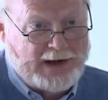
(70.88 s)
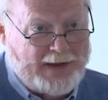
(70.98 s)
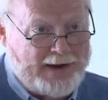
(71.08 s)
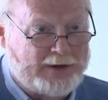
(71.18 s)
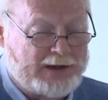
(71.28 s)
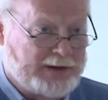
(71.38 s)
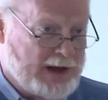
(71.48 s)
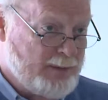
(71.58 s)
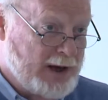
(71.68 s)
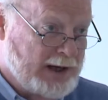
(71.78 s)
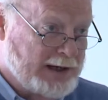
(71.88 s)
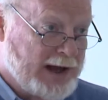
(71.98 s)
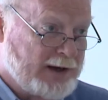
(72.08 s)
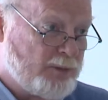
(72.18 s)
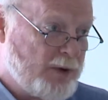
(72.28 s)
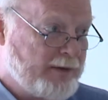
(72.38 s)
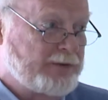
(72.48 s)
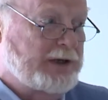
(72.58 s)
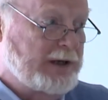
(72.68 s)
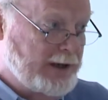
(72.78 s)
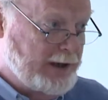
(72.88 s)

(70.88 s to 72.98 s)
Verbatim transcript: South Africa, they mainly tackle poverty and